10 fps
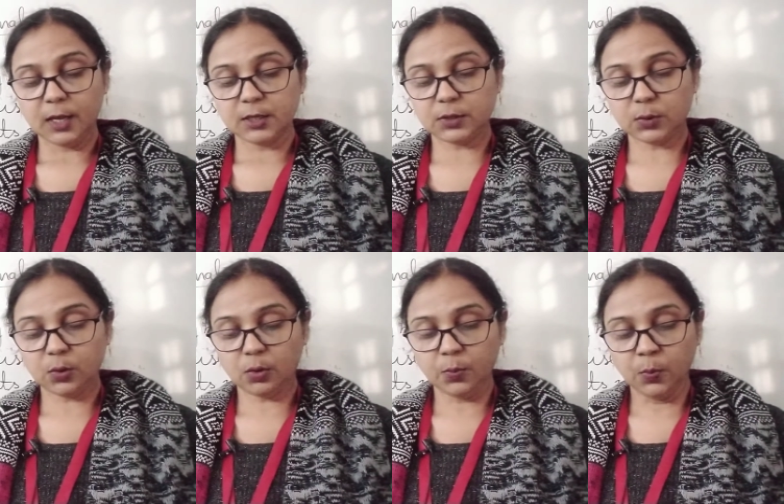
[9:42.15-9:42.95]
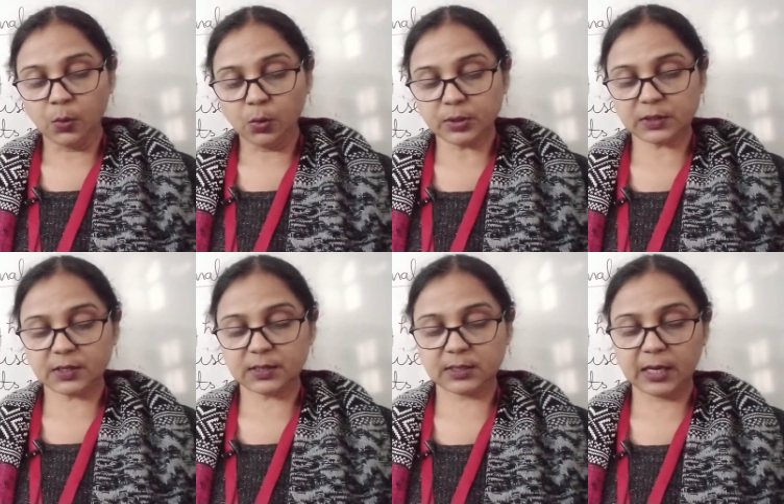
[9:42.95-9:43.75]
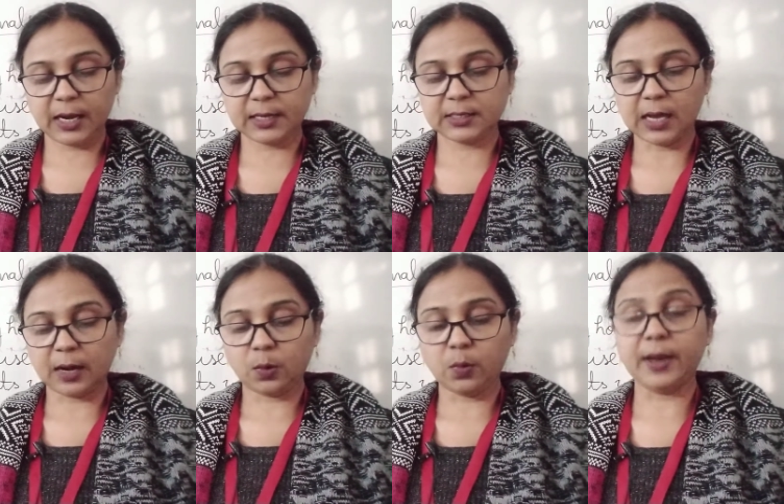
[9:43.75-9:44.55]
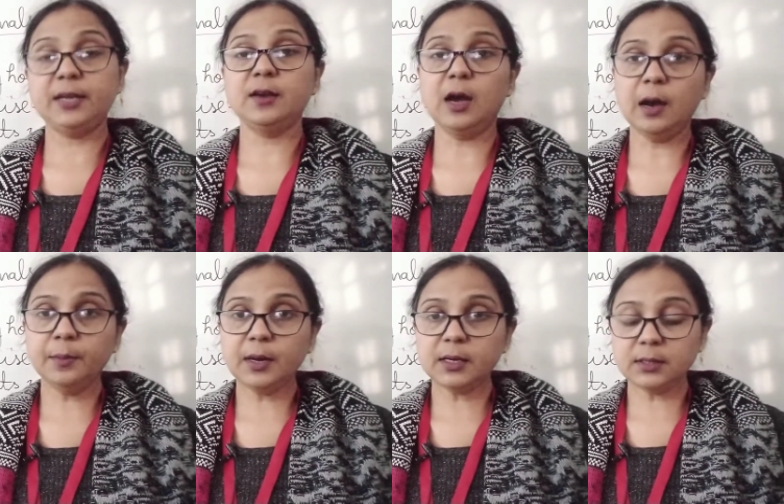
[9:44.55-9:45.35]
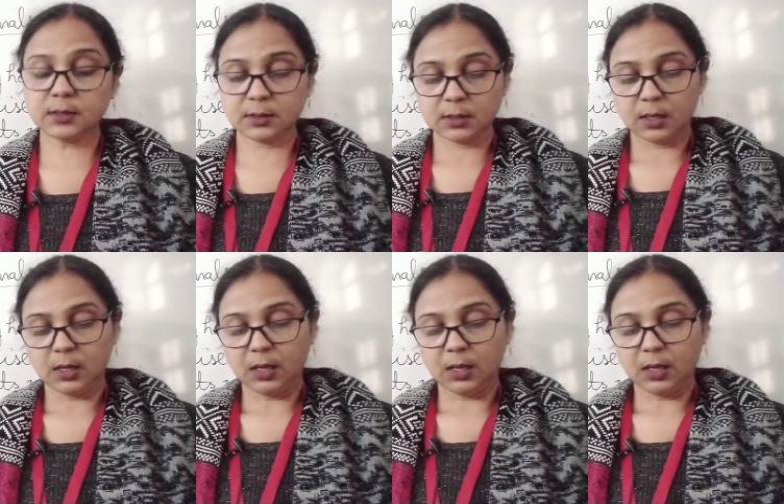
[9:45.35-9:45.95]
So most snakes are quite harmless,